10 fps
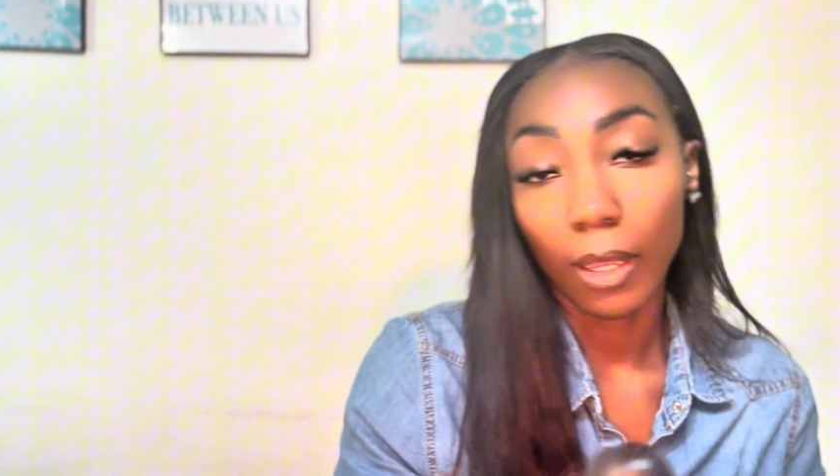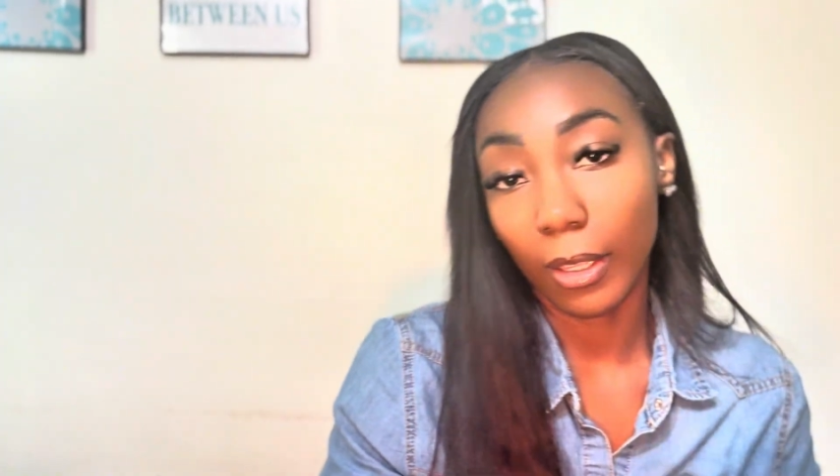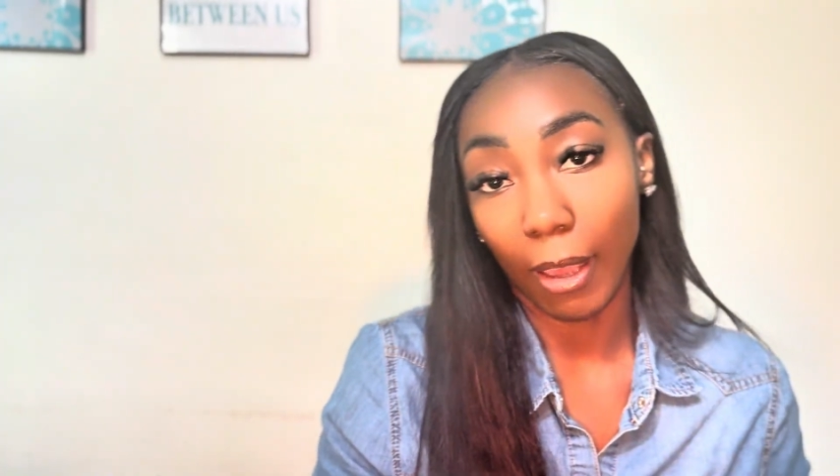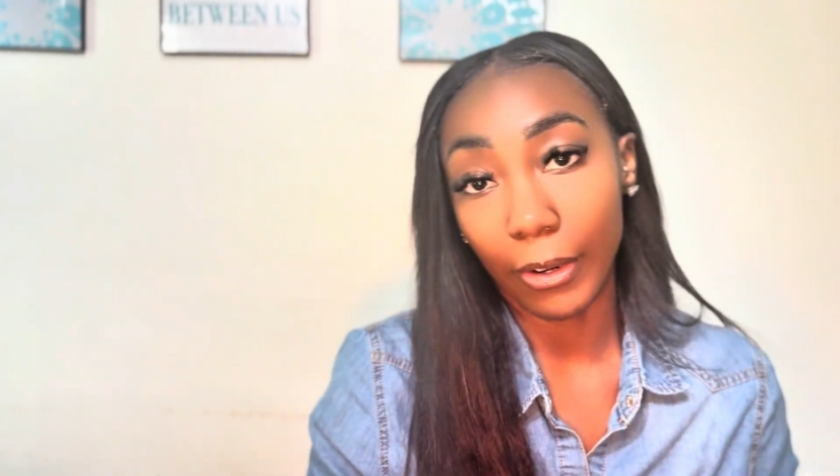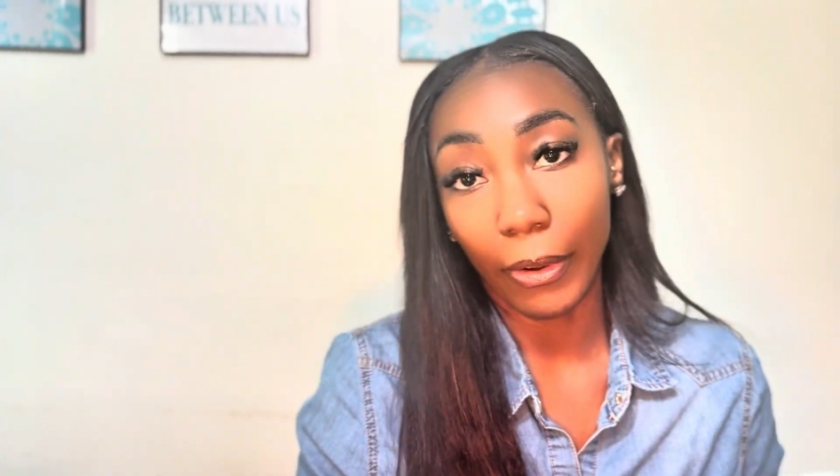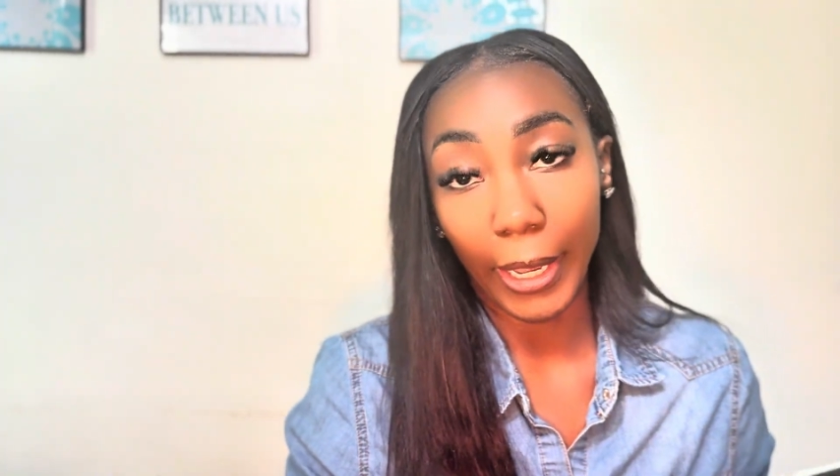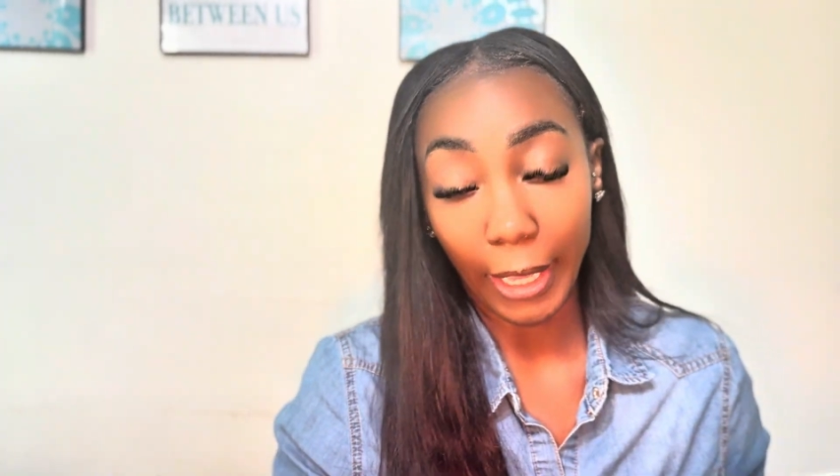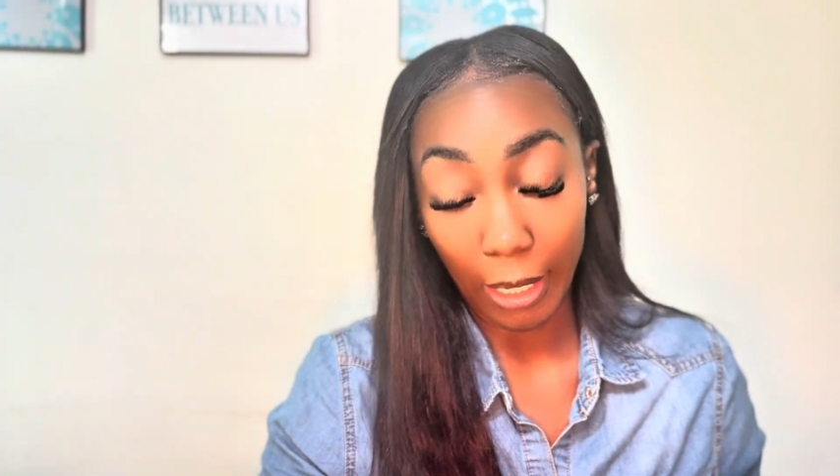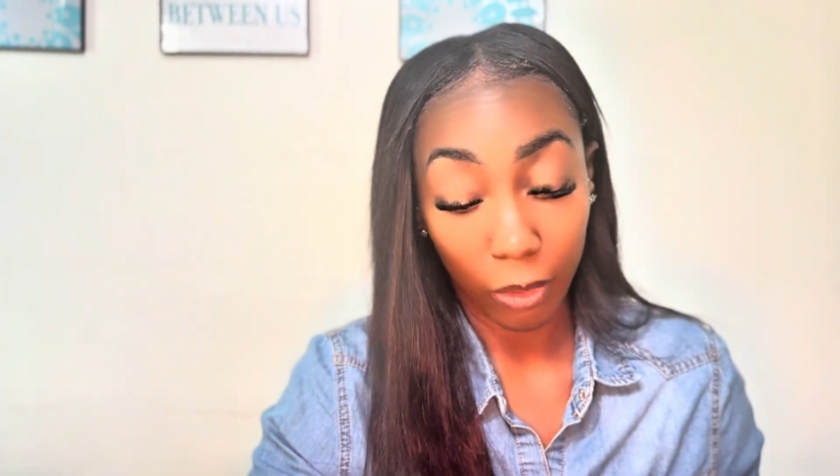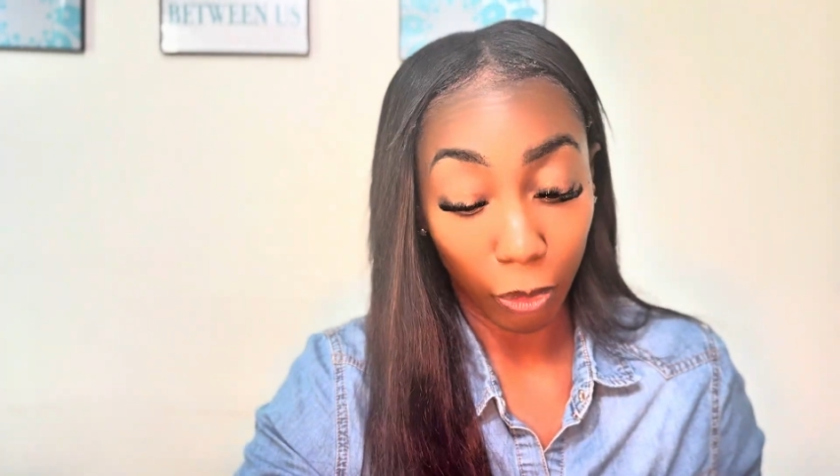y'all know I
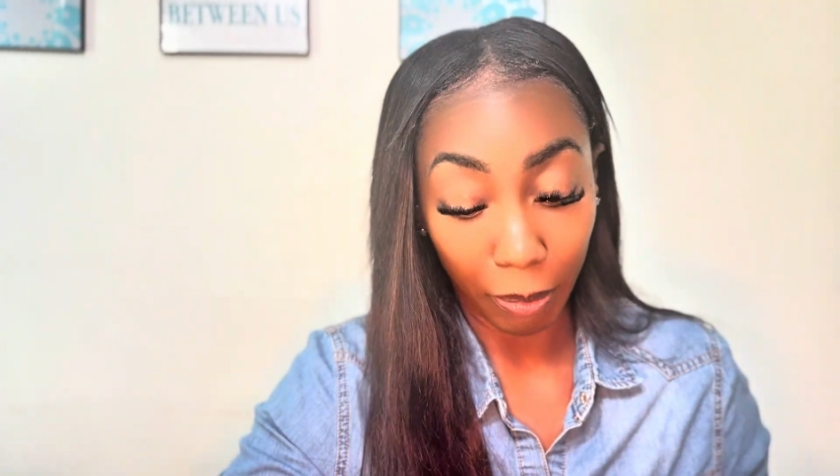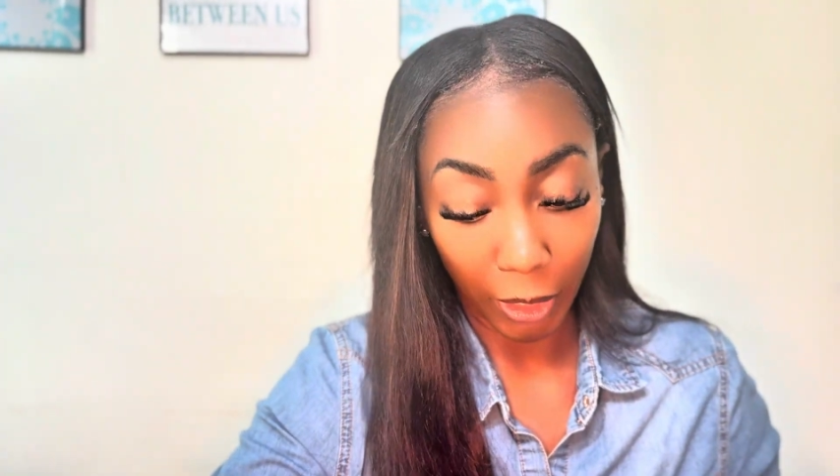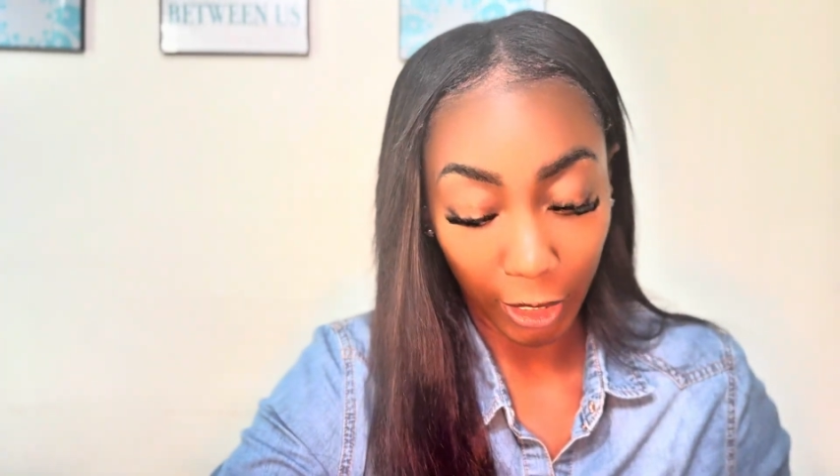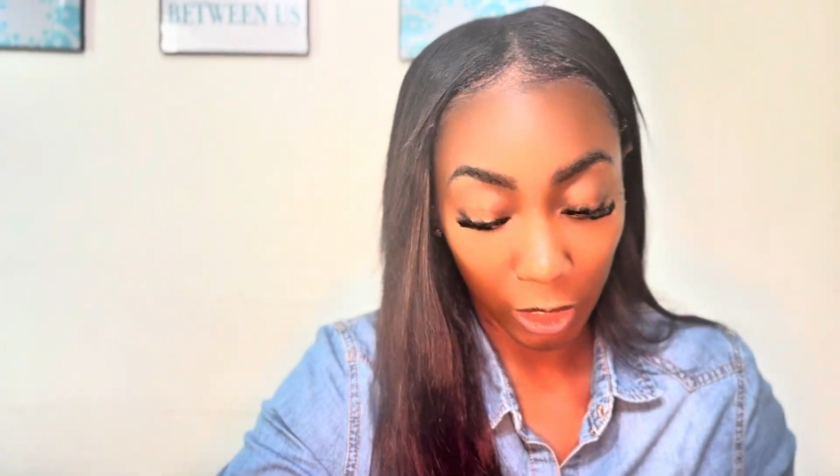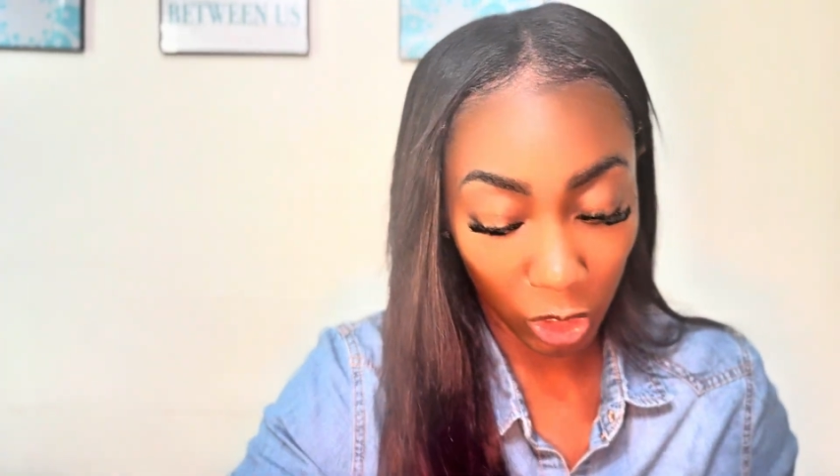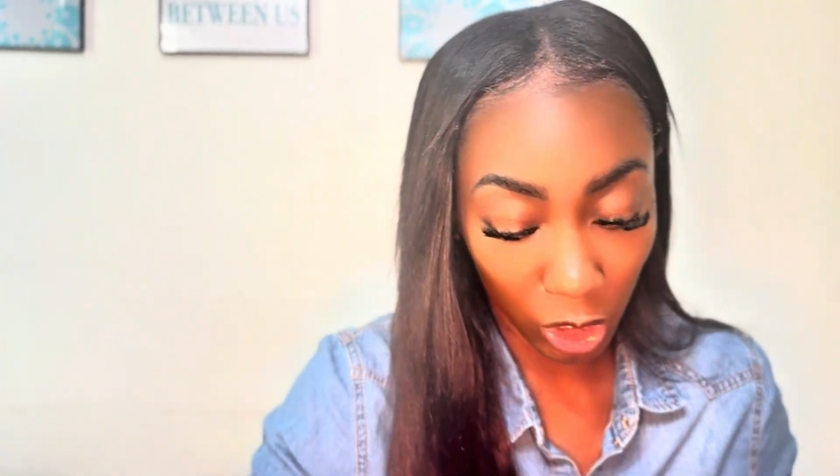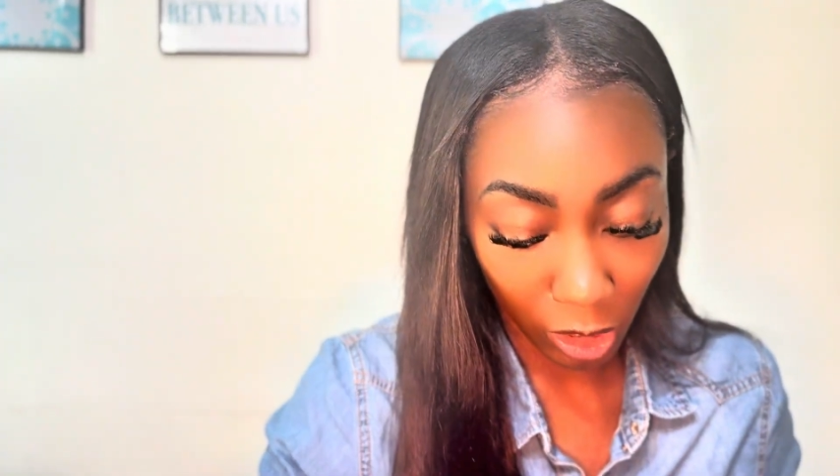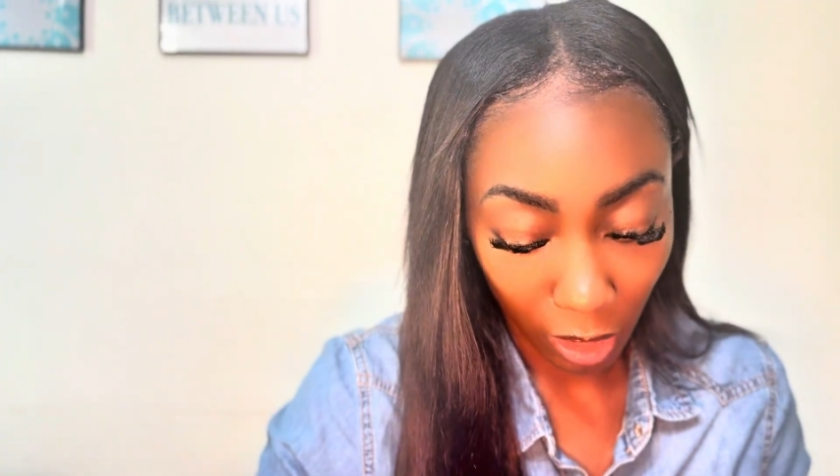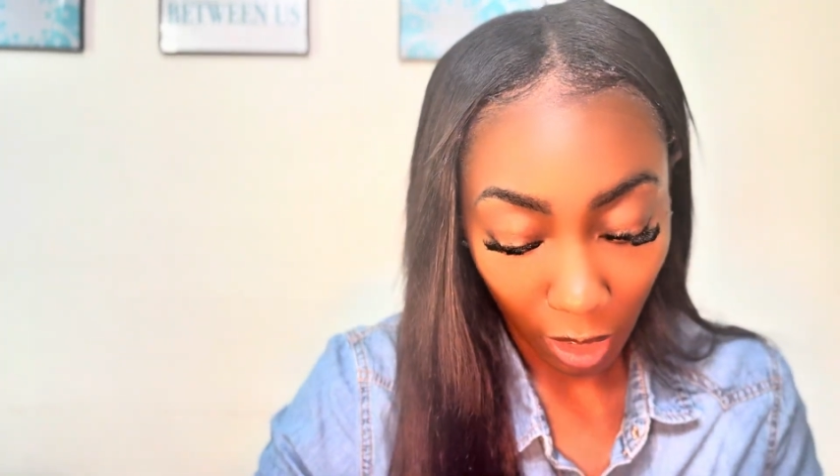can't do much.